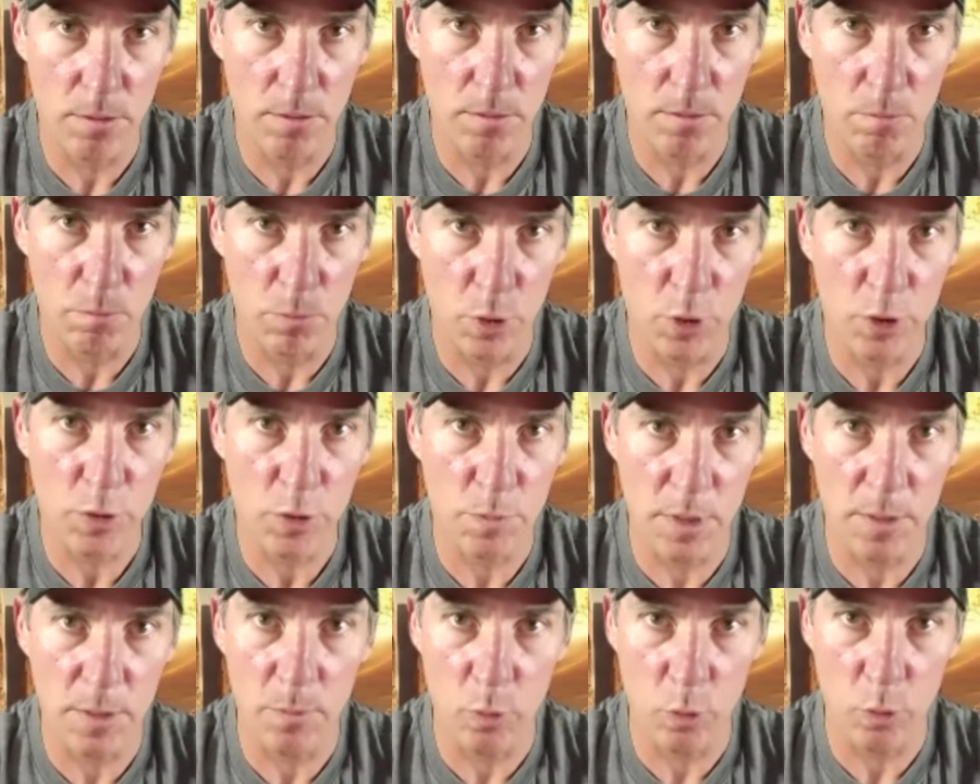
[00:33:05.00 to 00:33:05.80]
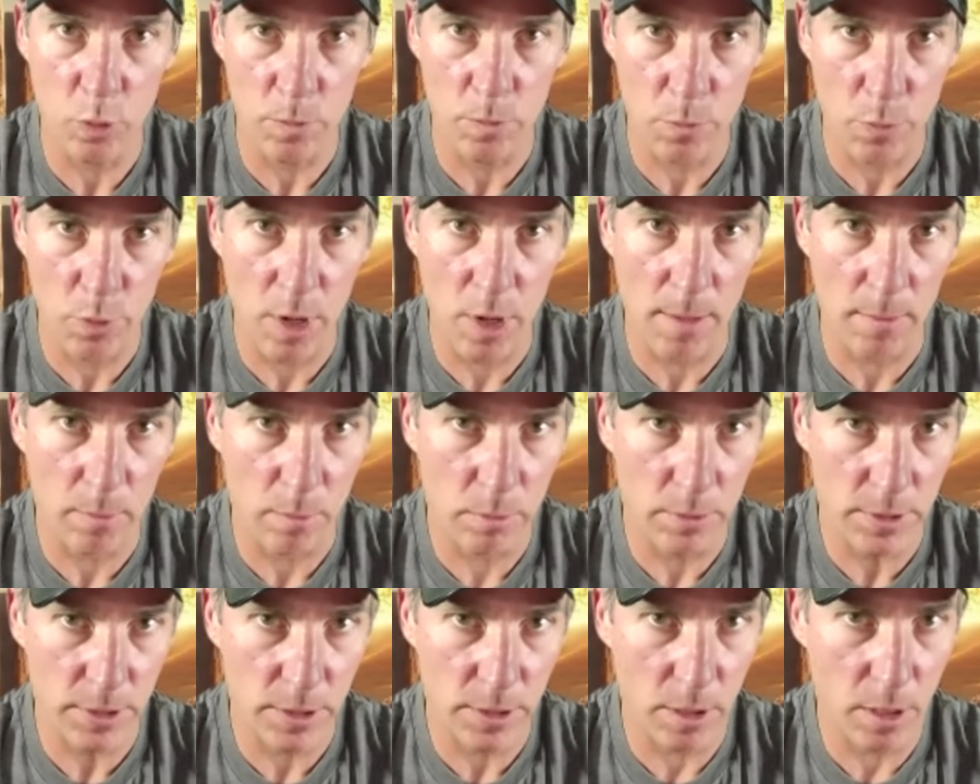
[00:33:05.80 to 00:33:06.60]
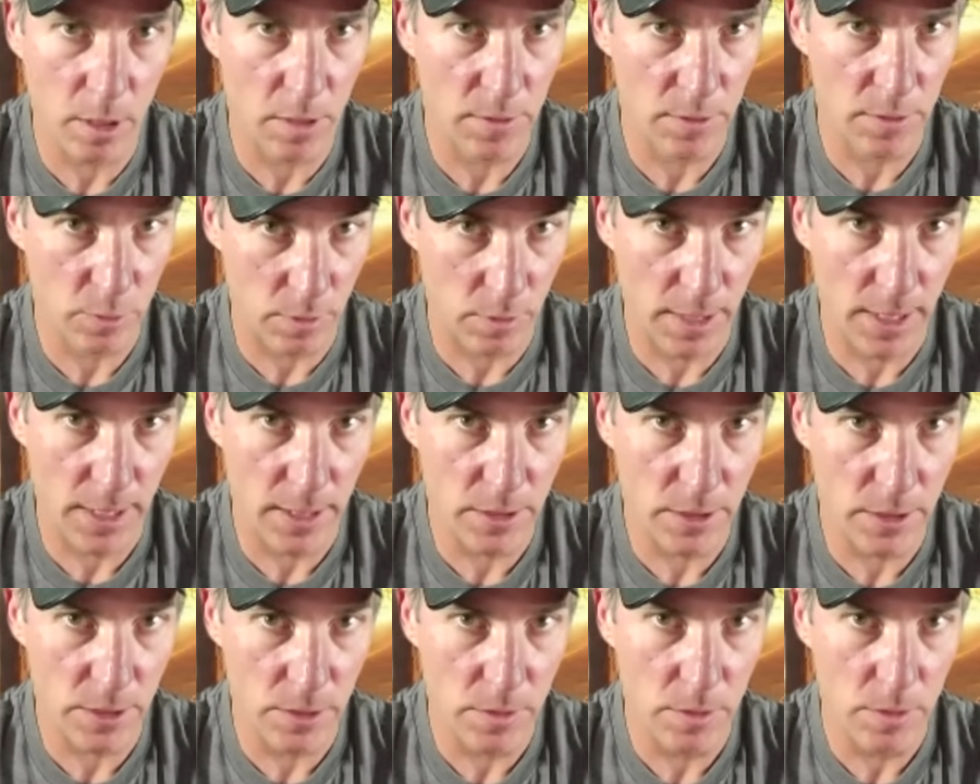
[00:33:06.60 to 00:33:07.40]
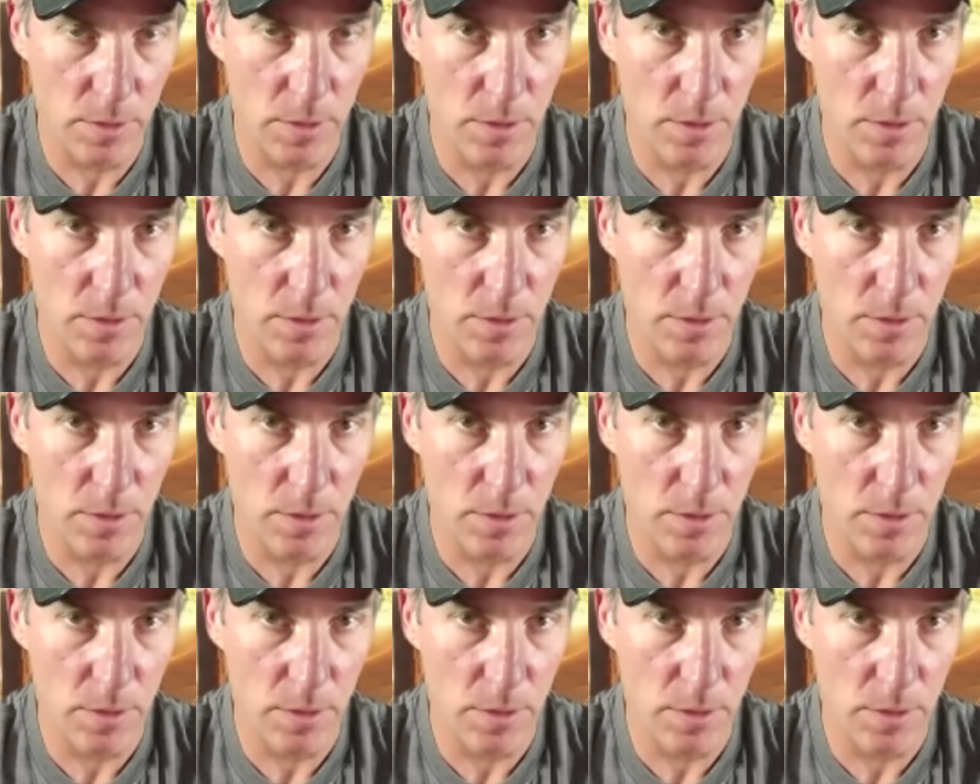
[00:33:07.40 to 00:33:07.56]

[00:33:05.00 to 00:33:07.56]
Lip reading: most people would probably call the grays.